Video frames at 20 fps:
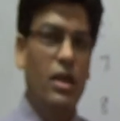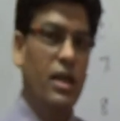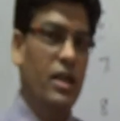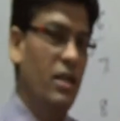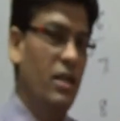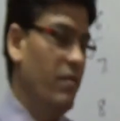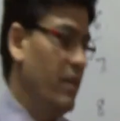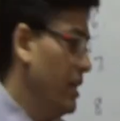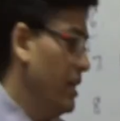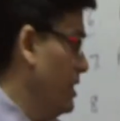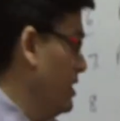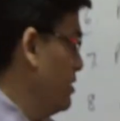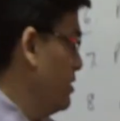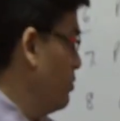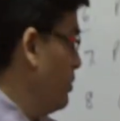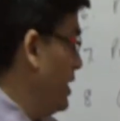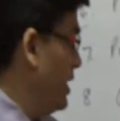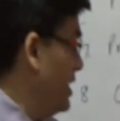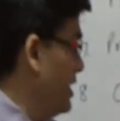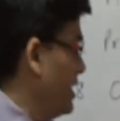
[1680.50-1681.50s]
activities,
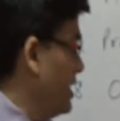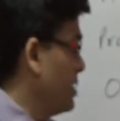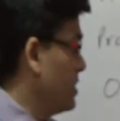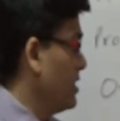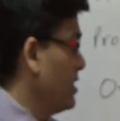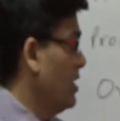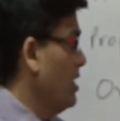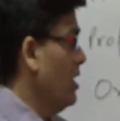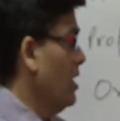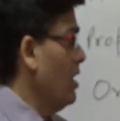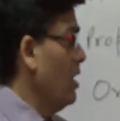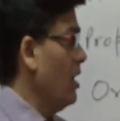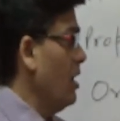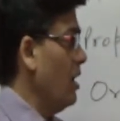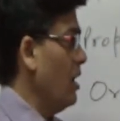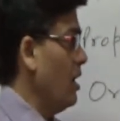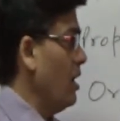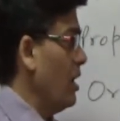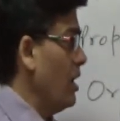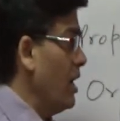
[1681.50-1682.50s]
various
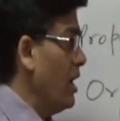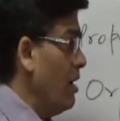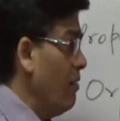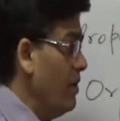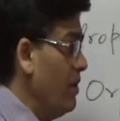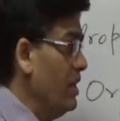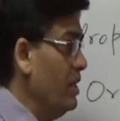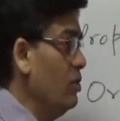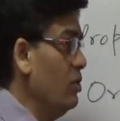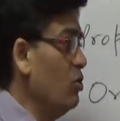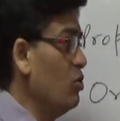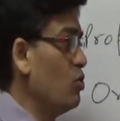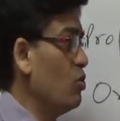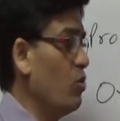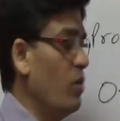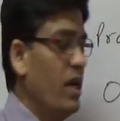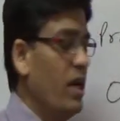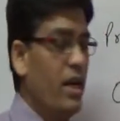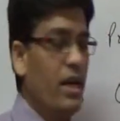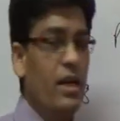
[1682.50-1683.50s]
avenues
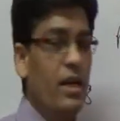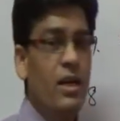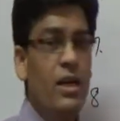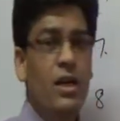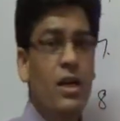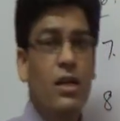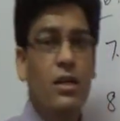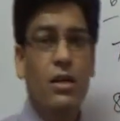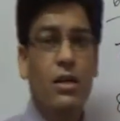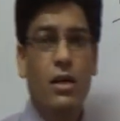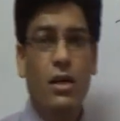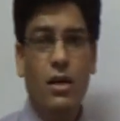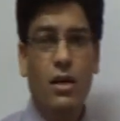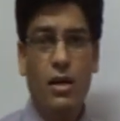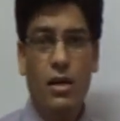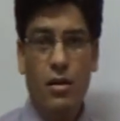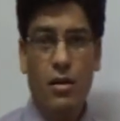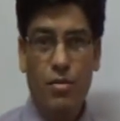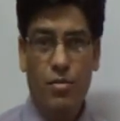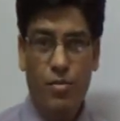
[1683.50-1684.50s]
where
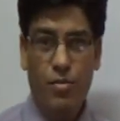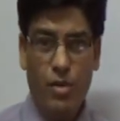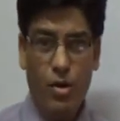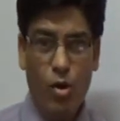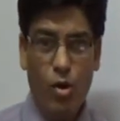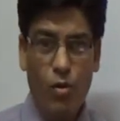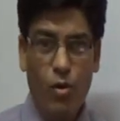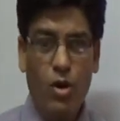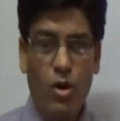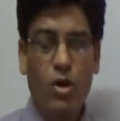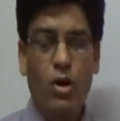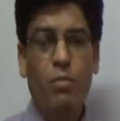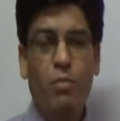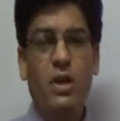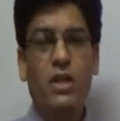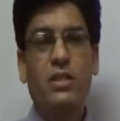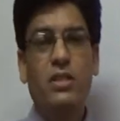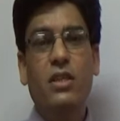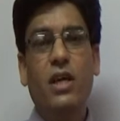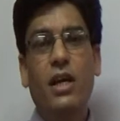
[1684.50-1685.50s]
overall
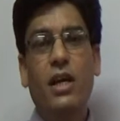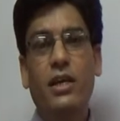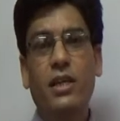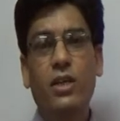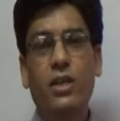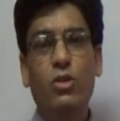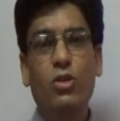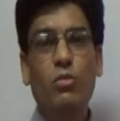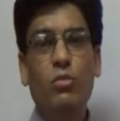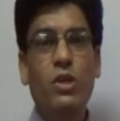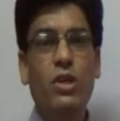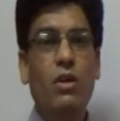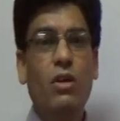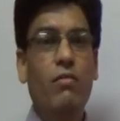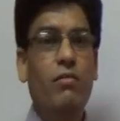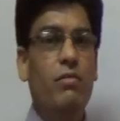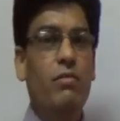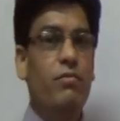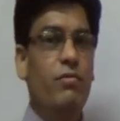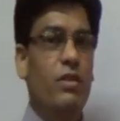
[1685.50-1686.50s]
personality grooming
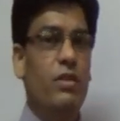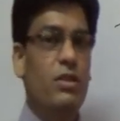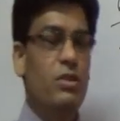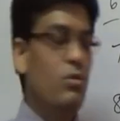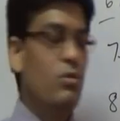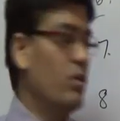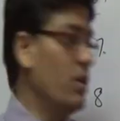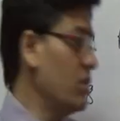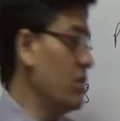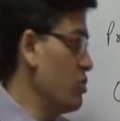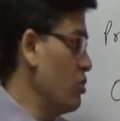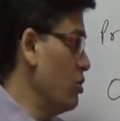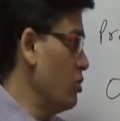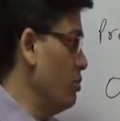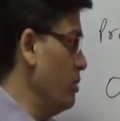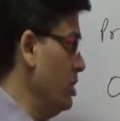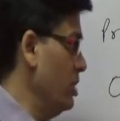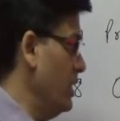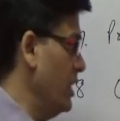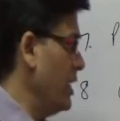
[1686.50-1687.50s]
of students could
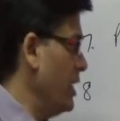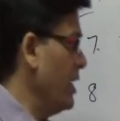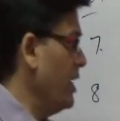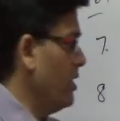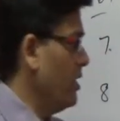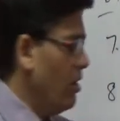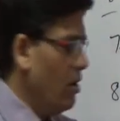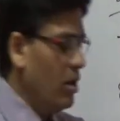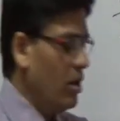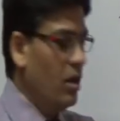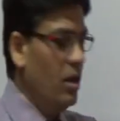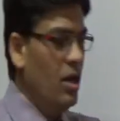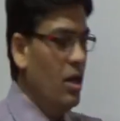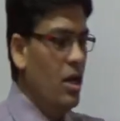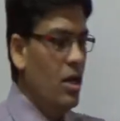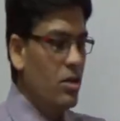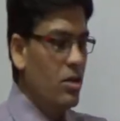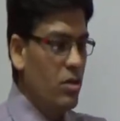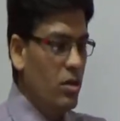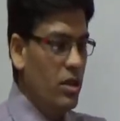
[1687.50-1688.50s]
be there and all.
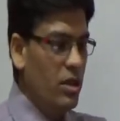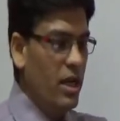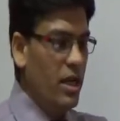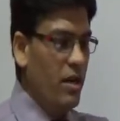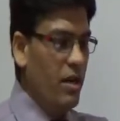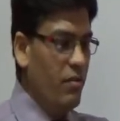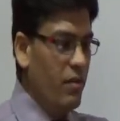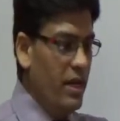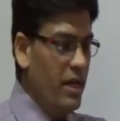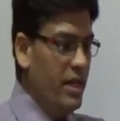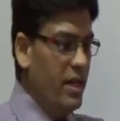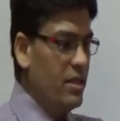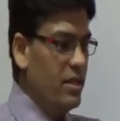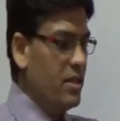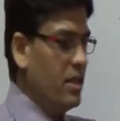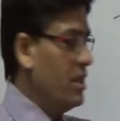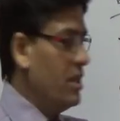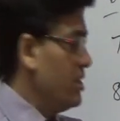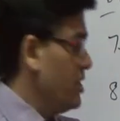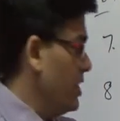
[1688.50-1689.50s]
So there are
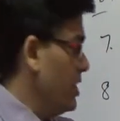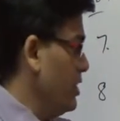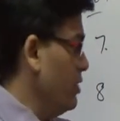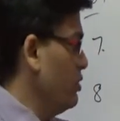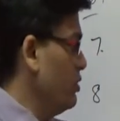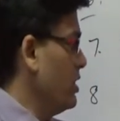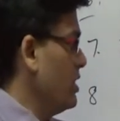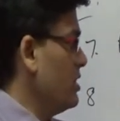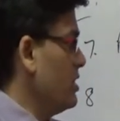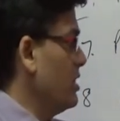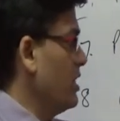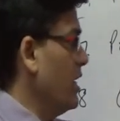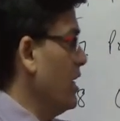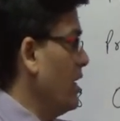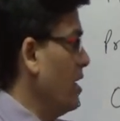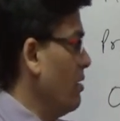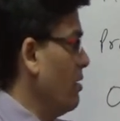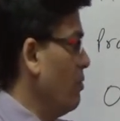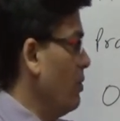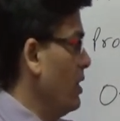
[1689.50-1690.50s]
various institutions, there
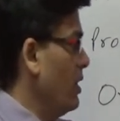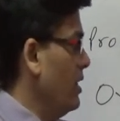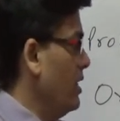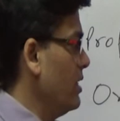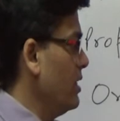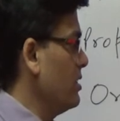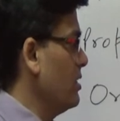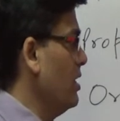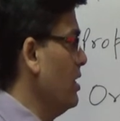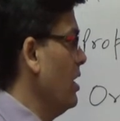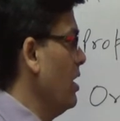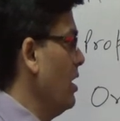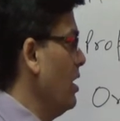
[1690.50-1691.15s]
are various